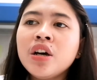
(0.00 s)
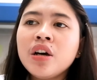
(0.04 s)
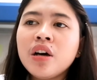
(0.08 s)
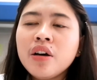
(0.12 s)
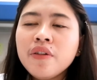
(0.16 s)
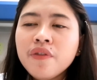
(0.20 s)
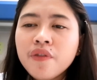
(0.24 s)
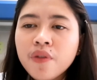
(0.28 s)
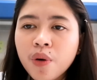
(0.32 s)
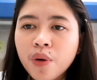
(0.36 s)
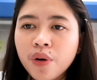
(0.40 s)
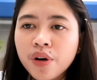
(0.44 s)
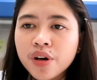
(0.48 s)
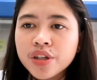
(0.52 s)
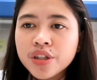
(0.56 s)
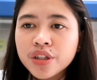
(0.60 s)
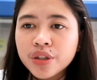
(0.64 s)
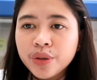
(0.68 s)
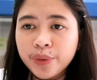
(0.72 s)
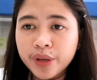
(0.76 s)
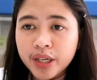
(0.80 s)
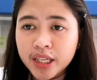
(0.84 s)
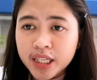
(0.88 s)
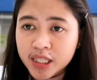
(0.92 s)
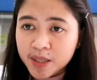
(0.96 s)
Of course,
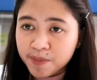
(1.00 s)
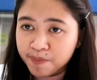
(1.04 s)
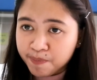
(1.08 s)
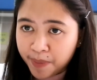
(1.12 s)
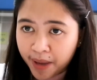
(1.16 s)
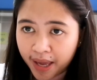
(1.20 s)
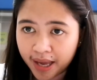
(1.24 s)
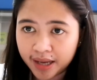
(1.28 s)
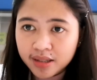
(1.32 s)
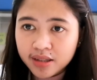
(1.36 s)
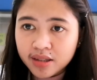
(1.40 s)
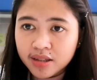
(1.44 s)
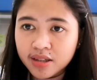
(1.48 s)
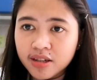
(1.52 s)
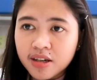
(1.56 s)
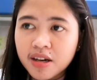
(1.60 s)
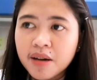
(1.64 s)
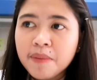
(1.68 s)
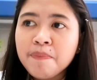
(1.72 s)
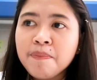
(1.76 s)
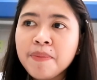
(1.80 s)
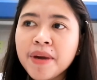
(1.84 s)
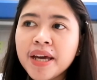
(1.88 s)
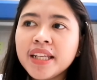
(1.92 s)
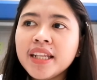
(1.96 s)
you will expect
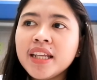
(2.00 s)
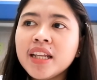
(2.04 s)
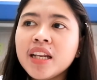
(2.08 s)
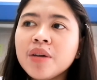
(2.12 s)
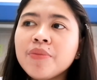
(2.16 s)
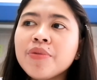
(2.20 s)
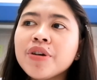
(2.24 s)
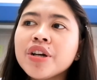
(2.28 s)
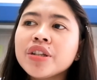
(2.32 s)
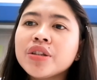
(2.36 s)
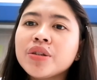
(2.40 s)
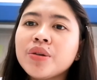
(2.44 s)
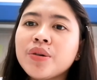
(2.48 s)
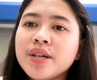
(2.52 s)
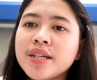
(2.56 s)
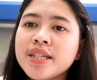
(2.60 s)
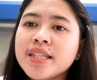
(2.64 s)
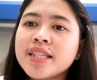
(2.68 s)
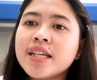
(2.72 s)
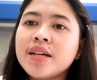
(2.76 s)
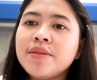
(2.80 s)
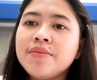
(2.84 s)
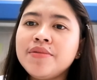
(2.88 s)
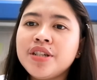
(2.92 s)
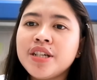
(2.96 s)
many laboratory
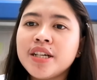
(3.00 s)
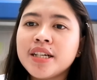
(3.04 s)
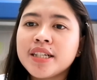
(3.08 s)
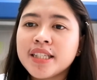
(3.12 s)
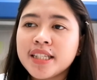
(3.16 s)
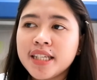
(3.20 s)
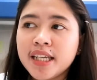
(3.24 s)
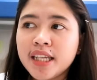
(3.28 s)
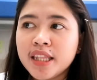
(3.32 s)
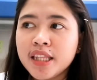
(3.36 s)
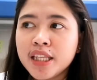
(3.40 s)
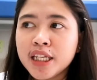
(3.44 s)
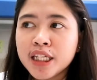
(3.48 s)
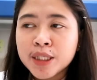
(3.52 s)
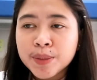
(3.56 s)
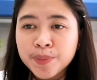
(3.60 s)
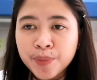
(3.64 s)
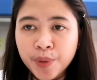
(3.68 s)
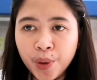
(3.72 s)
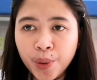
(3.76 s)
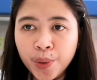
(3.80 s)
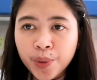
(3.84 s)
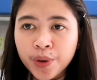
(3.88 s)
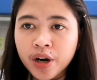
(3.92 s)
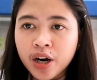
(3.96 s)
subjects in this
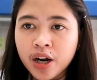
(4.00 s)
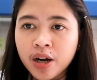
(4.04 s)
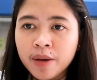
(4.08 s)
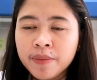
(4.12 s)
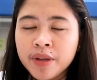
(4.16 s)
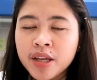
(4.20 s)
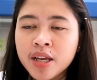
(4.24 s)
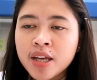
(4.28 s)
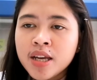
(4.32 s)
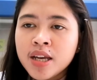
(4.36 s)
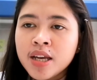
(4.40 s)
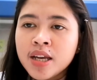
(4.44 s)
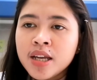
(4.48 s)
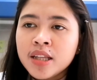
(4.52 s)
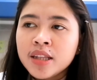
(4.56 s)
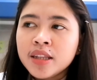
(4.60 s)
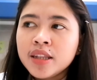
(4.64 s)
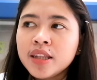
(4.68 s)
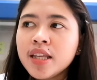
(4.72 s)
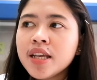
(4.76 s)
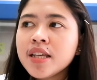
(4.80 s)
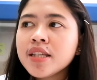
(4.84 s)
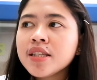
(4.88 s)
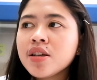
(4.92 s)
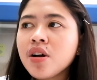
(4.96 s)
program.
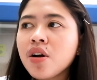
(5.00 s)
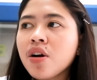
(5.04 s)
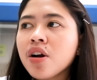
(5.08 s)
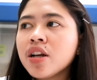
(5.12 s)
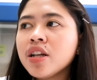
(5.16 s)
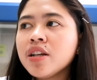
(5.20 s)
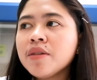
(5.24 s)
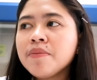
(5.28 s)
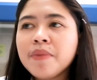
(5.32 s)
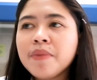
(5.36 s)
These are the